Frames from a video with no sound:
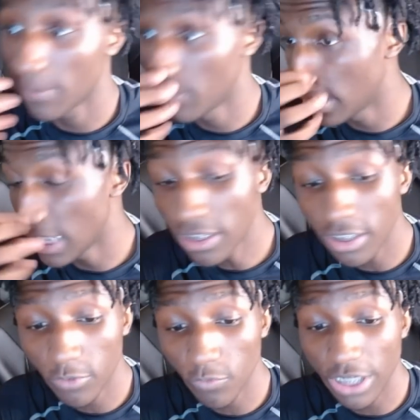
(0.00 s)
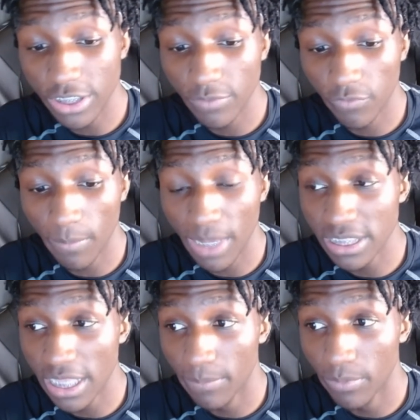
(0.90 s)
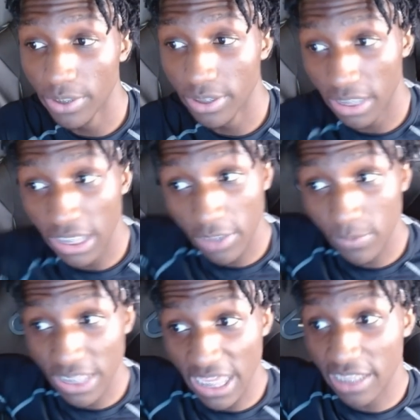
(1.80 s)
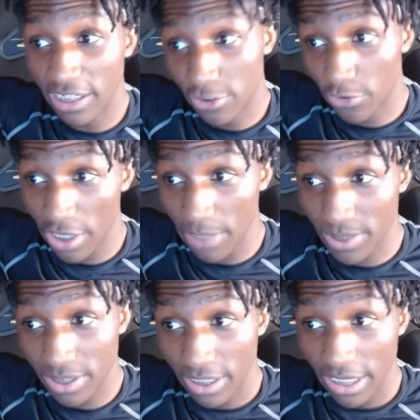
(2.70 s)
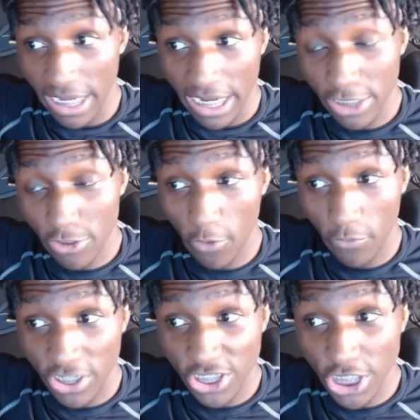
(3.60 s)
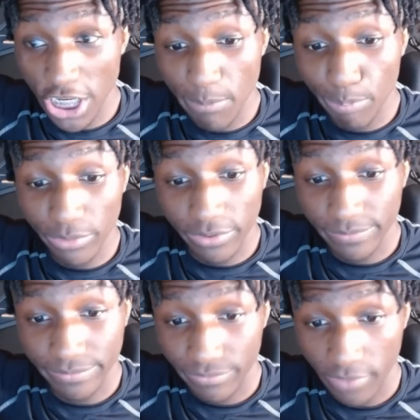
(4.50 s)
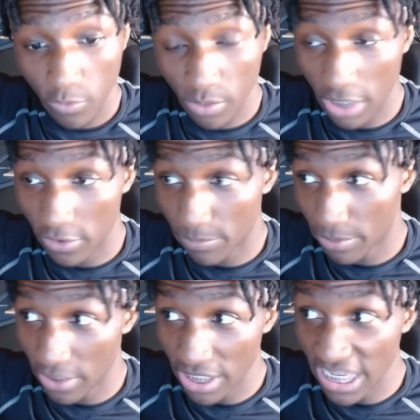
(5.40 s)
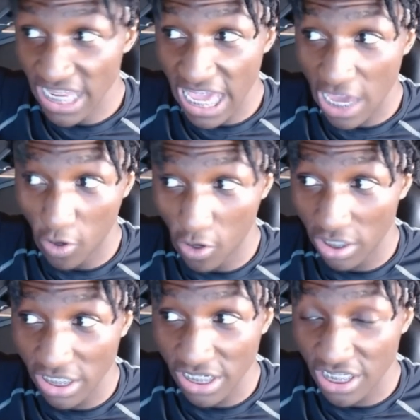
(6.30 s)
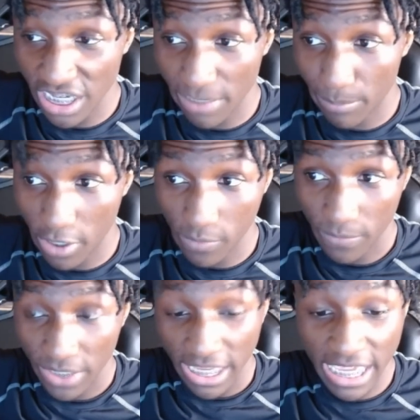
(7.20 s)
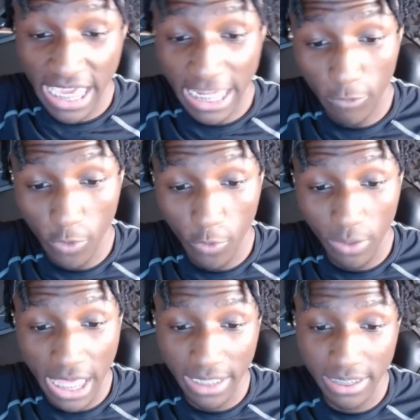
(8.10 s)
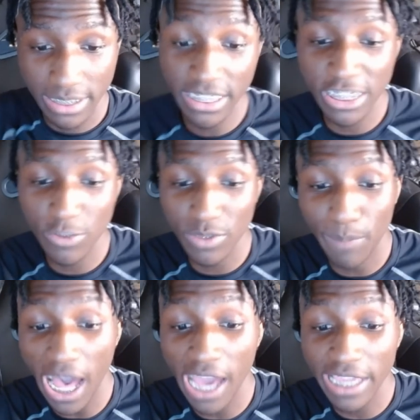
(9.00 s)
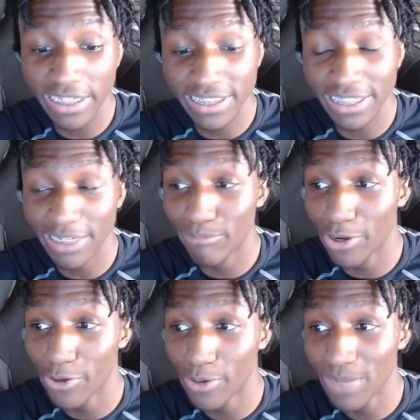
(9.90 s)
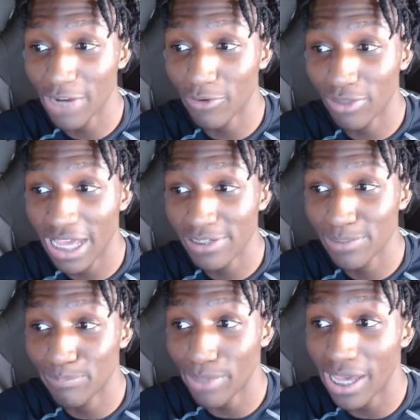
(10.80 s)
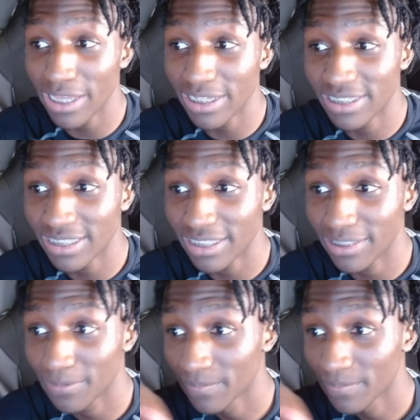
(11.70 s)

But he looked rich from my standpoint. The nigga was taking the trips. He drove a Jeep. What else, bro? He had all this shit, bro. He had a Rolex. He just was buying shit, bro. I'm not gonna lie. He's buying shit.